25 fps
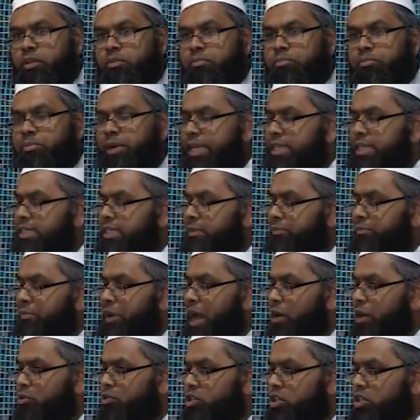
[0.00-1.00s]
But it's
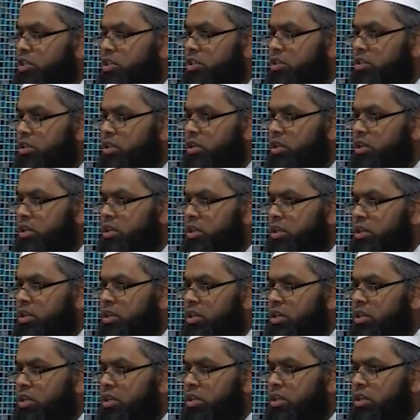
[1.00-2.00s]
about
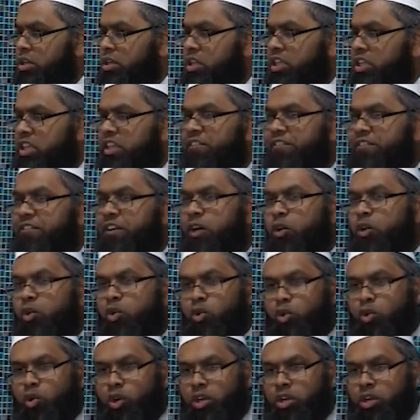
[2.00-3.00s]

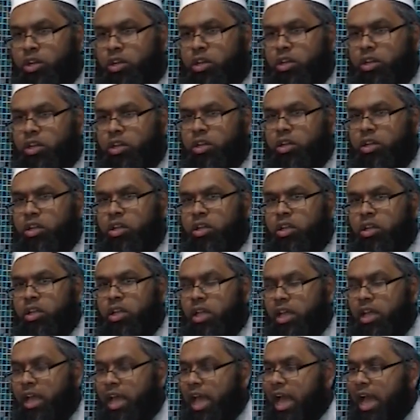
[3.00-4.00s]
tafaqquh
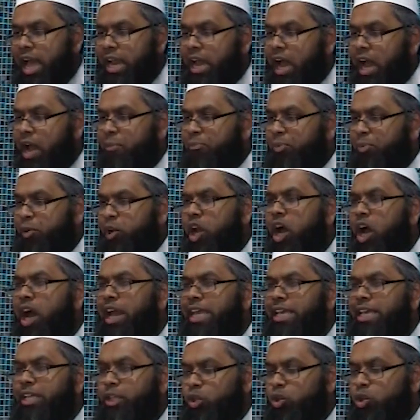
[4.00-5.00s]
and
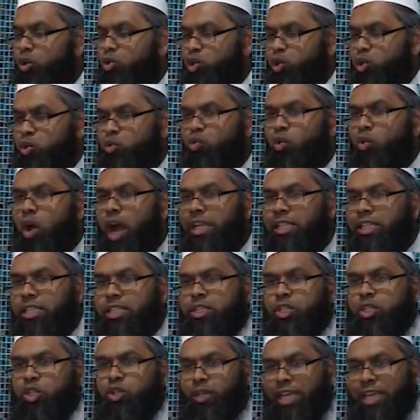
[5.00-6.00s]
applying those
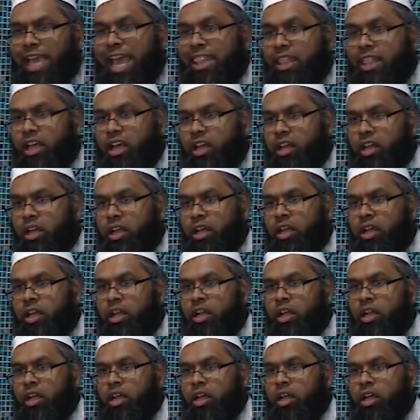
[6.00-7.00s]
rights together
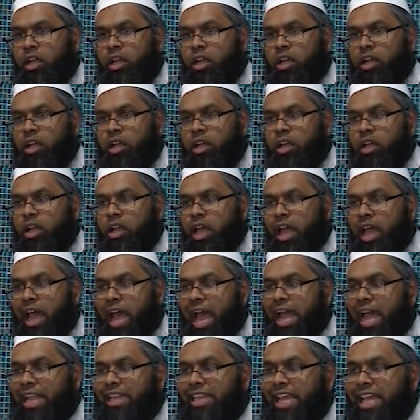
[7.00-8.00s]

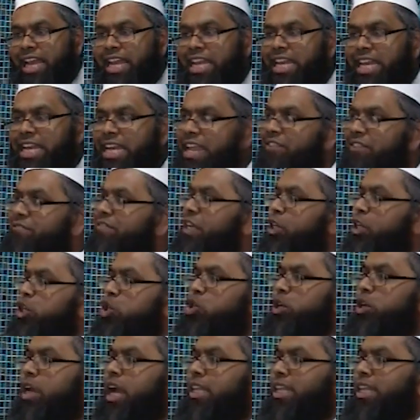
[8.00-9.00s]
and then living
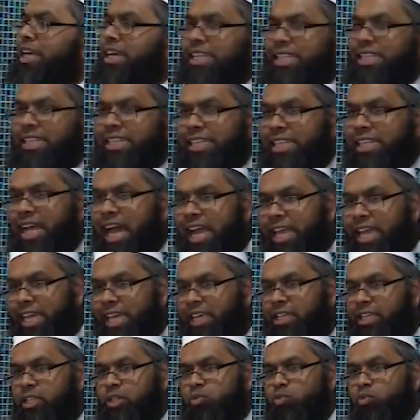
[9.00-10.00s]
together. That
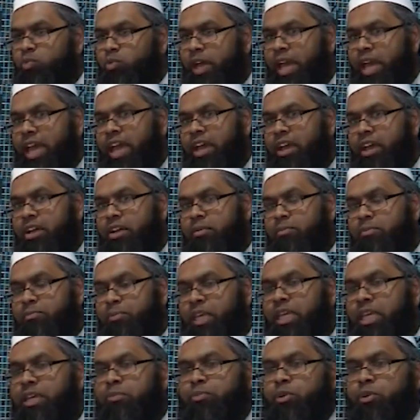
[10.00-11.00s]
is where
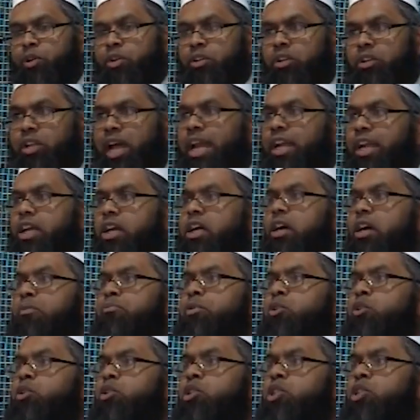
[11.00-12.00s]
people and
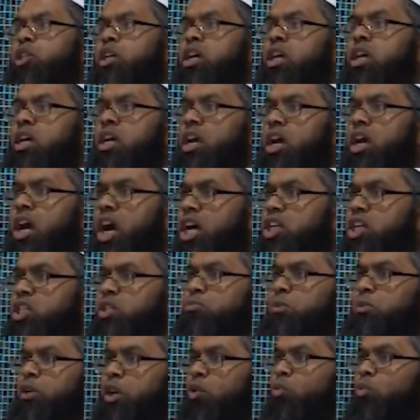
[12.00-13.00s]
couples,
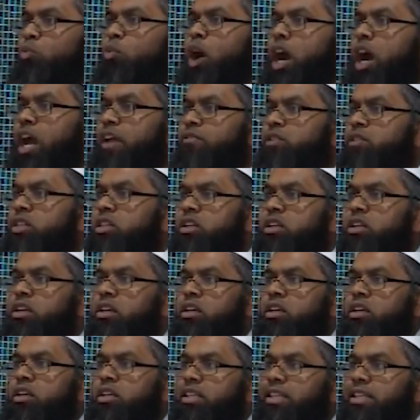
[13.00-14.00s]
husband and wife,
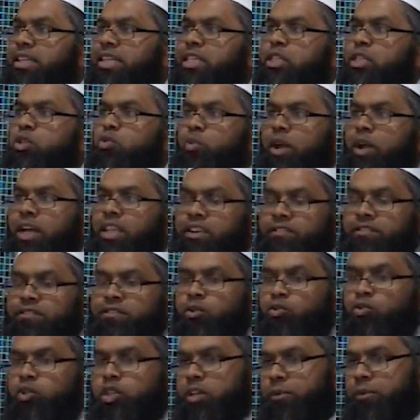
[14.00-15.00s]
this is where they
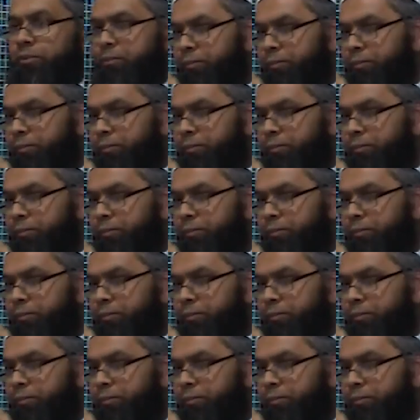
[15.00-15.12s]
falter.